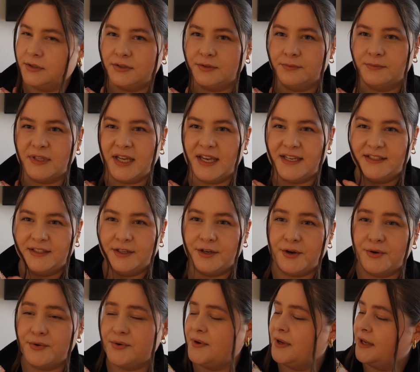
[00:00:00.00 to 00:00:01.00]
some days
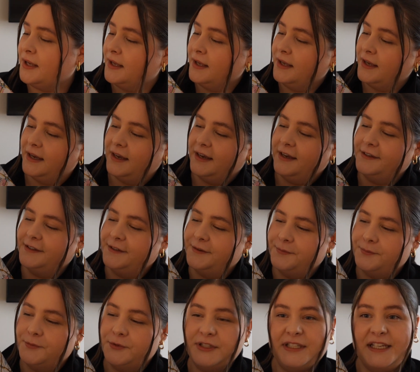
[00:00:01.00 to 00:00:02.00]
ago.
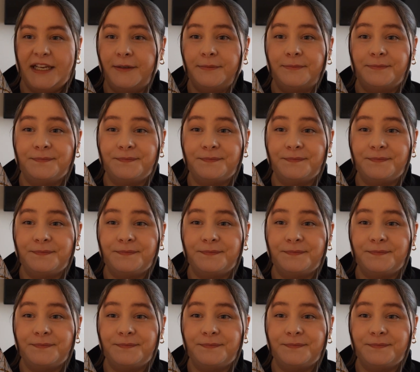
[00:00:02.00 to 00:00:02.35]
But yeah,